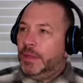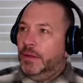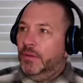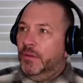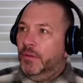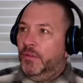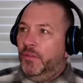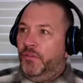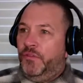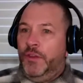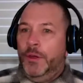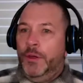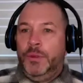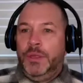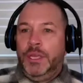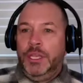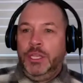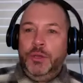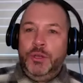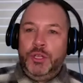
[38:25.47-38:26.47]
feel
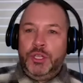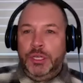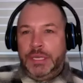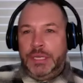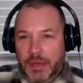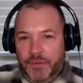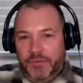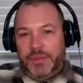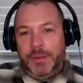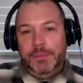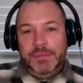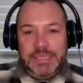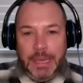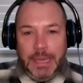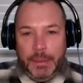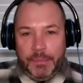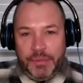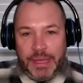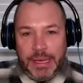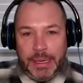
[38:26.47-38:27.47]
that you should give them
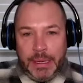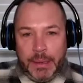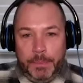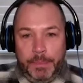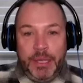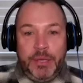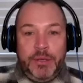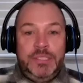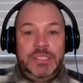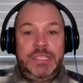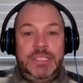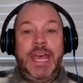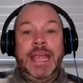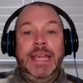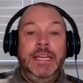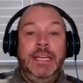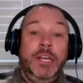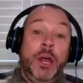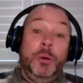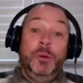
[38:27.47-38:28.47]
something because they
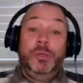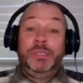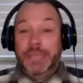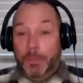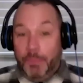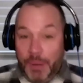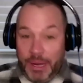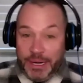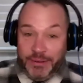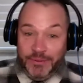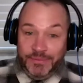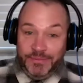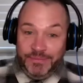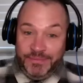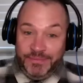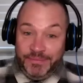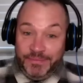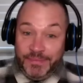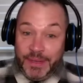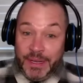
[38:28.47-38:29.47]
know someone.
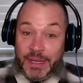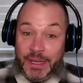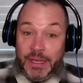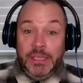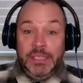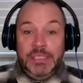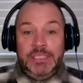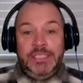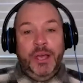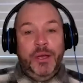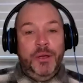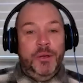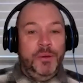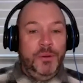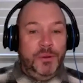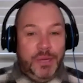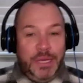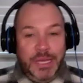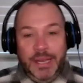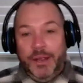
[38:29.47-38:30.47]

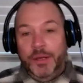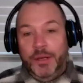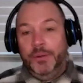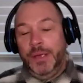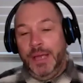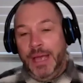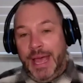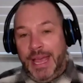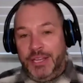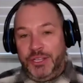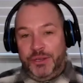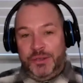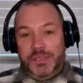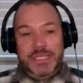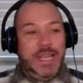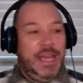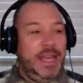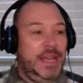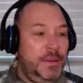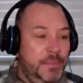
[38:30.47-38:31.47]
So, you know, as you
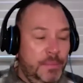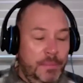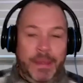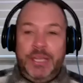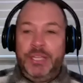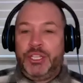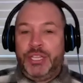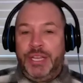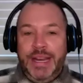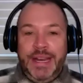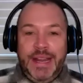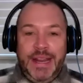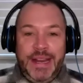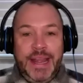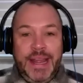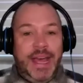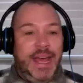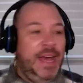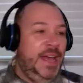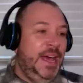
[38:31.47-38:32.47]
say, mentioning
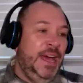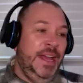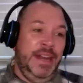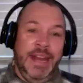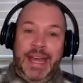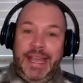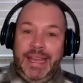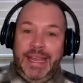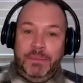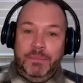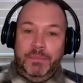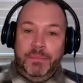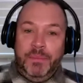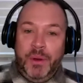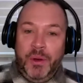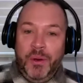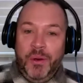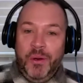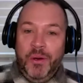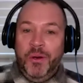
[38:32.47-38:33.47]
a name
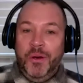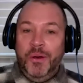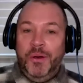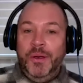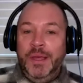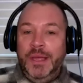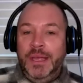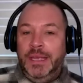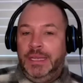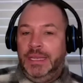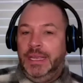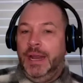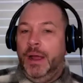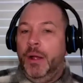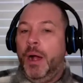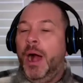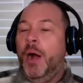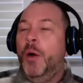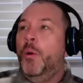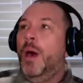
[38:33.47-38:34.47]
or, you know,
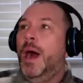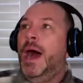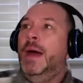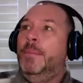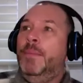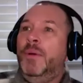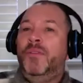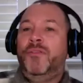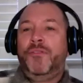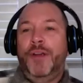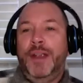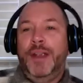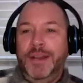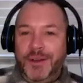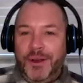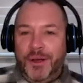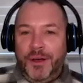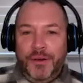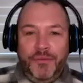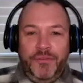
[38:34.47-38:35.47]
oh, I'm a
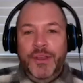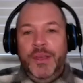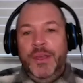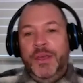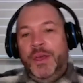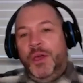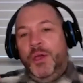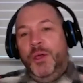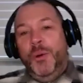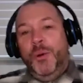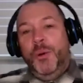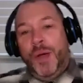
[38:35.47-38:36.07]
friend of whoever.